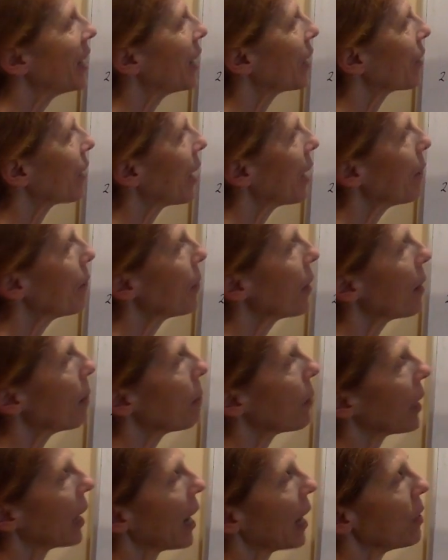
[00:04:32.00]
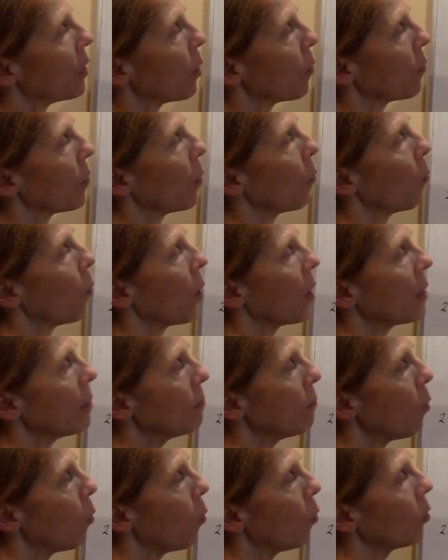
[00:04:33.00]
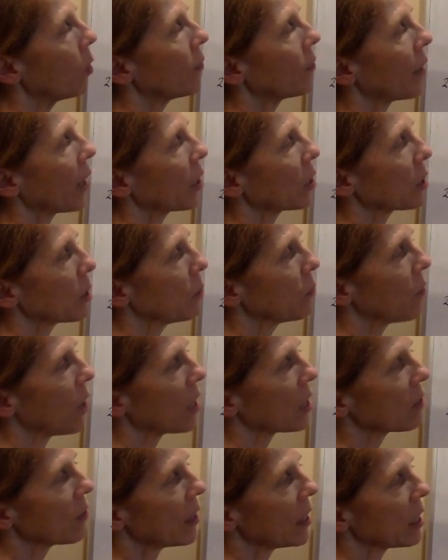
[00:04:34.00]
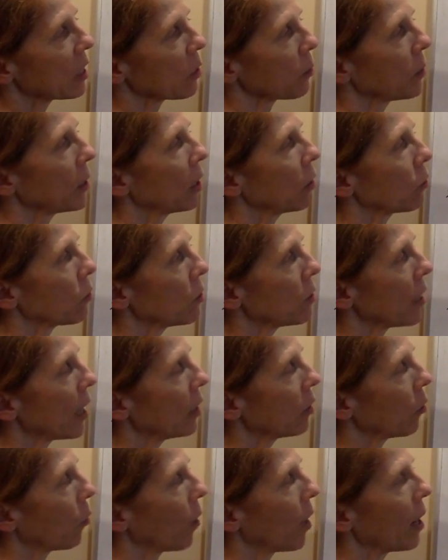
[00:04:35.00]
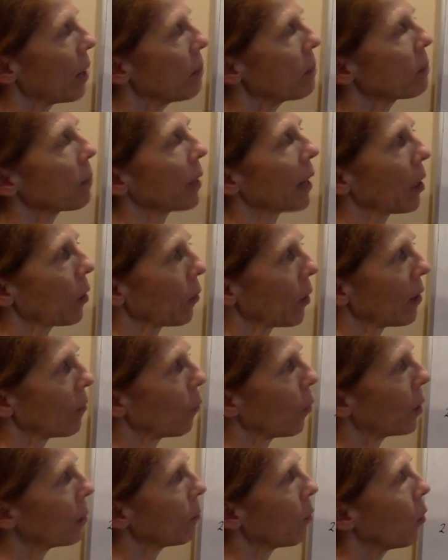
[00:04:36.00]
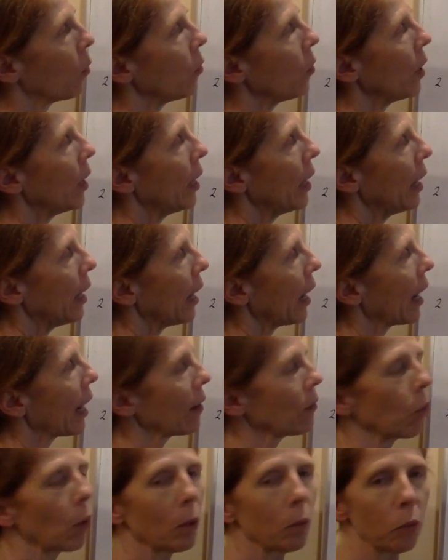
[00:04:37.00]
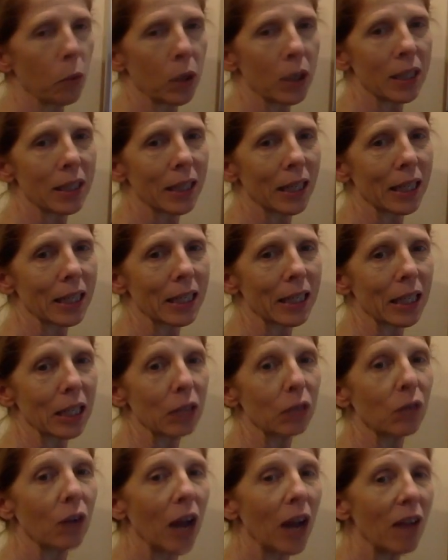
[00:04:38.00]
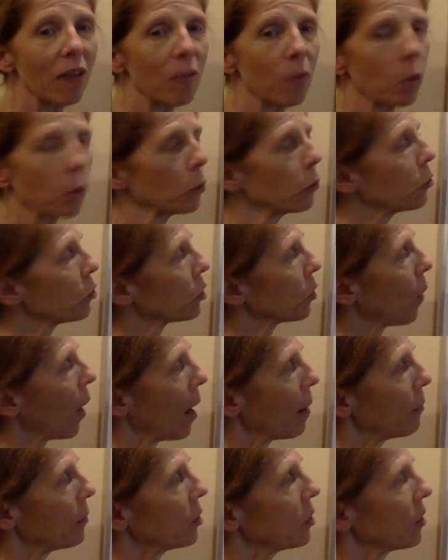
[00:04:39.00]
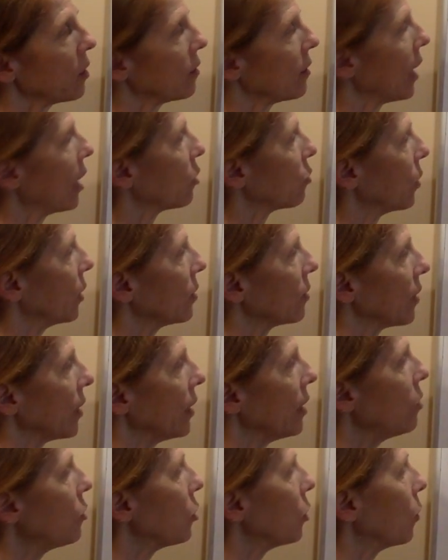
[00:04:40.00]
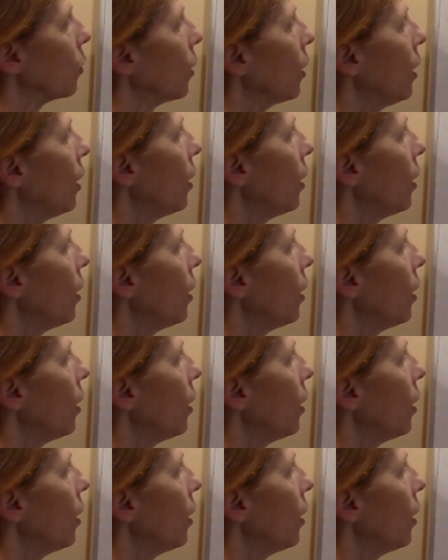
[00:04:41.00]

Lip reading: Okay, but I know that 1 mole of calcium phosphate is 310 grams, but I don't have 1 mole. I have 1.665 moles, so how much does that translate into?